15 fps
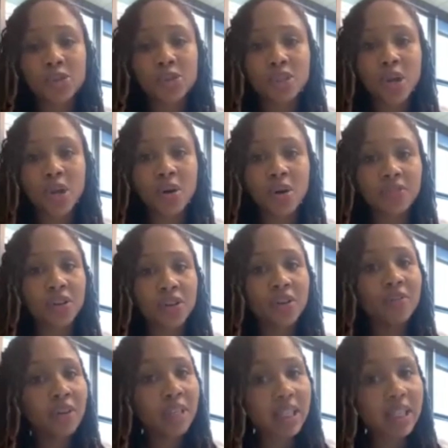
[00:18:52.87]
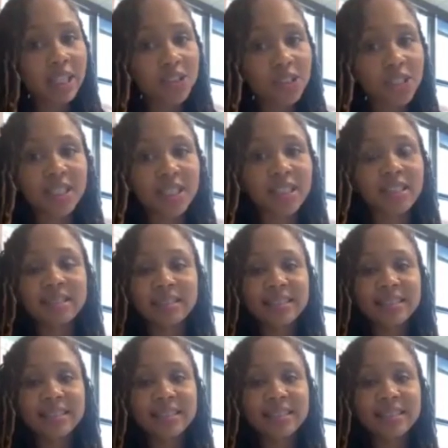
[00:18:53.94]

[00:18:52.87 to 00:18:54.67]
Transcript: So if you're really interested,